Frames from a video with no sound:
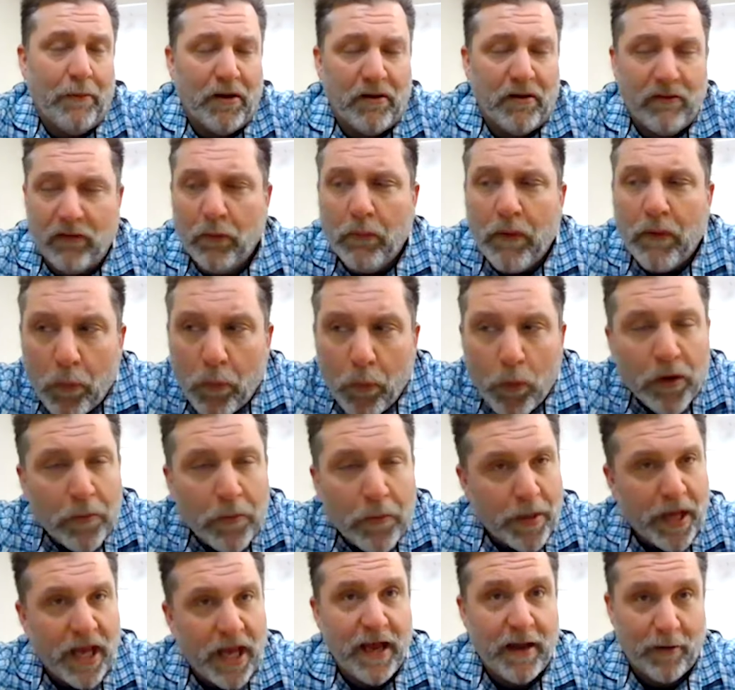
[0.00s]
And so it would
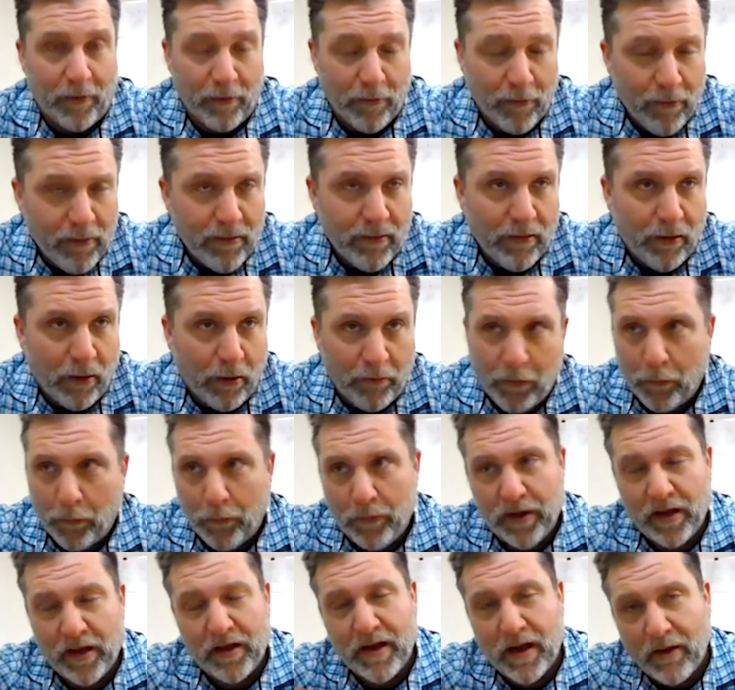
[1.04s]
appear, although
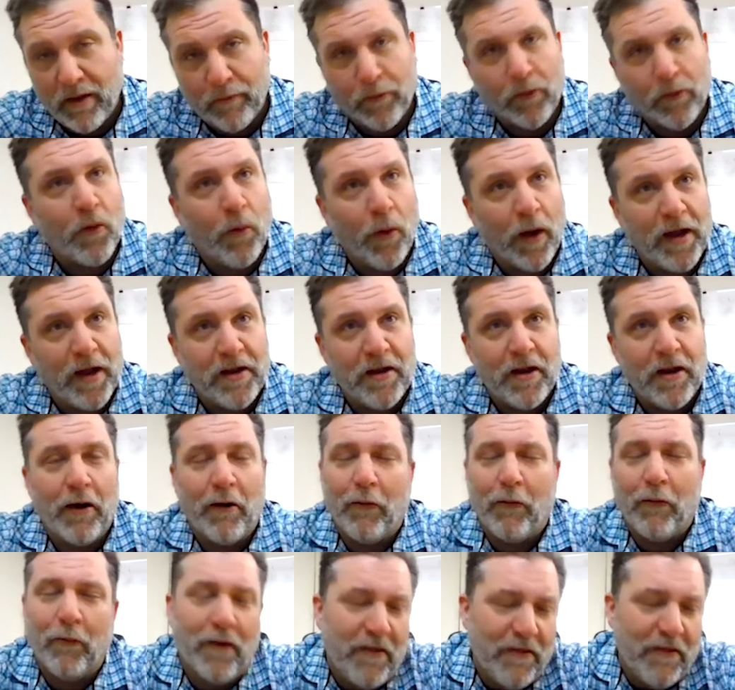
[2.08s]
you never quite
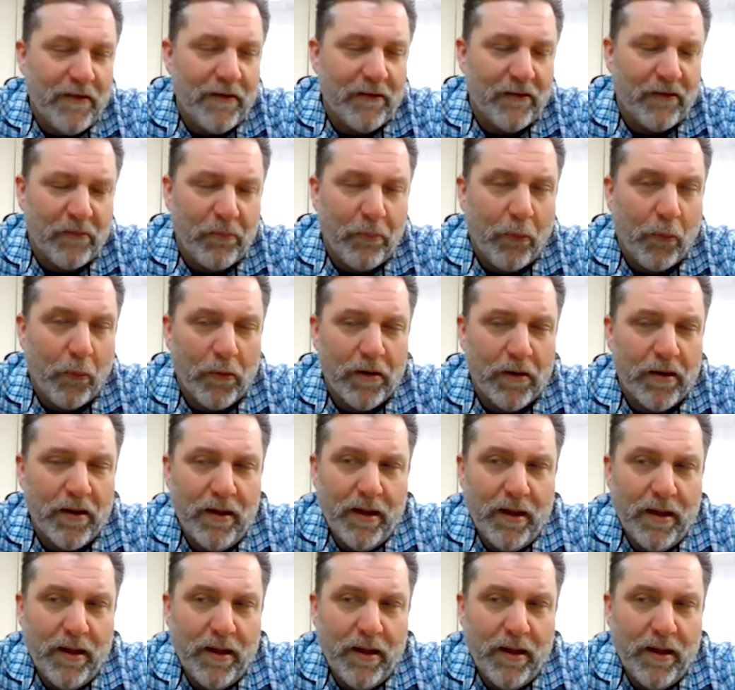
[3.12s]
know in this sport,